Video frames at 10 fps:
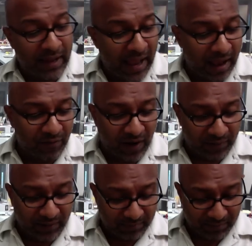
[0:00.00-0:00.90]
have
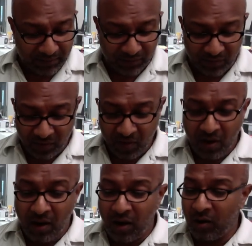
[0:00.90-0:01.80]
Harian Metro.
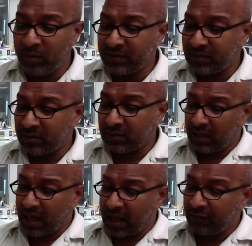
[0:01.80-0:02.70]
Always a good
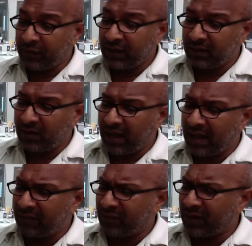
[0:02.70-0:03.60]
laugh. Here you
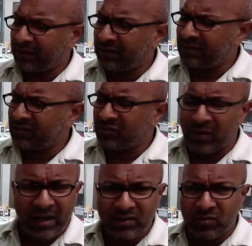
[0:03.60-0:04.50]
have a rather
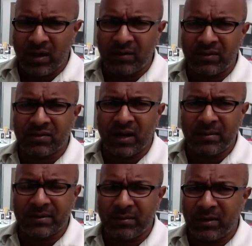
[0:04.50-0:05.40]
strange way of
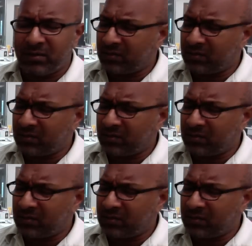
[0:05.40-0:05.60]
describing somebody